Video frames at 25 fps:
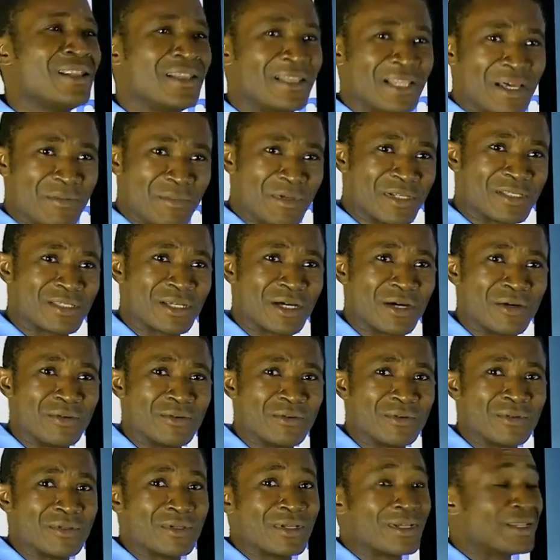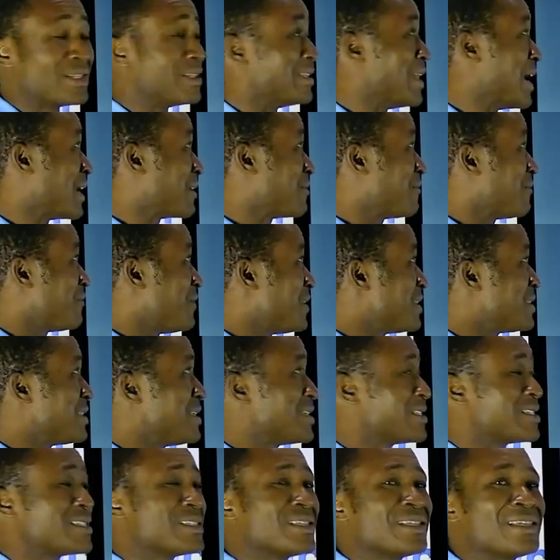Let me tell you, like
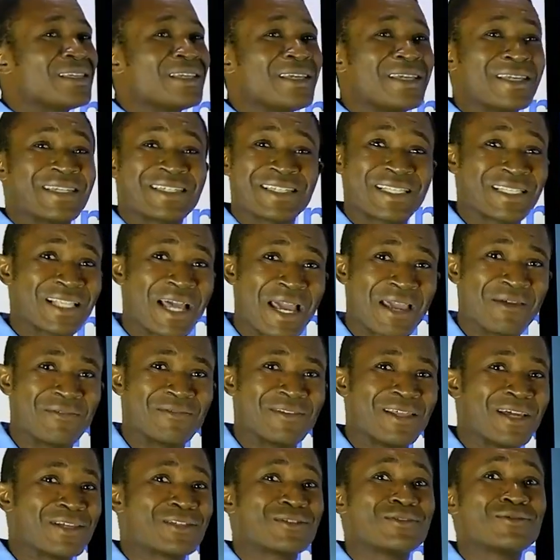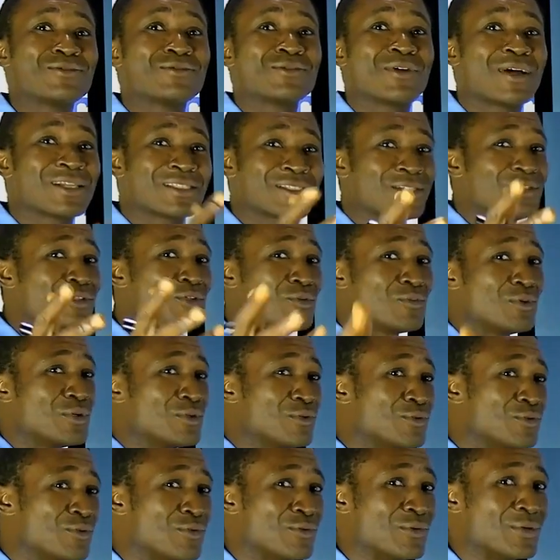physics is life. There's nothing you
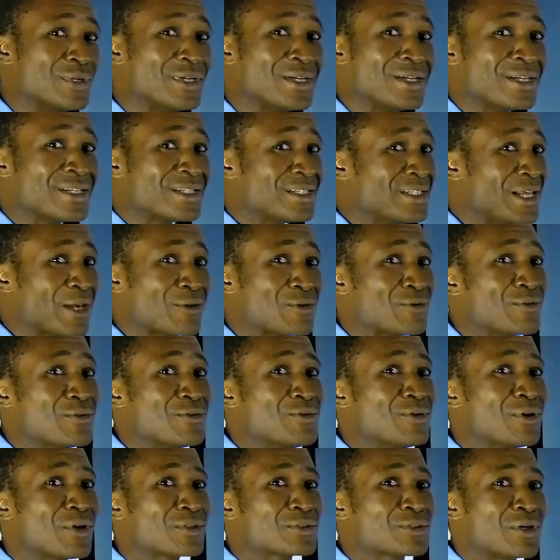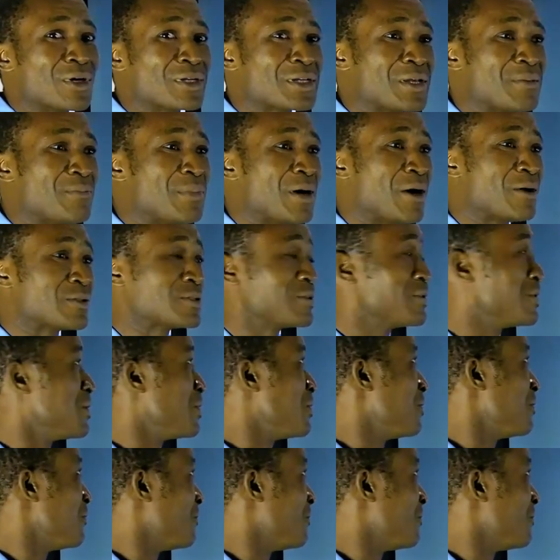will do that you will not talk about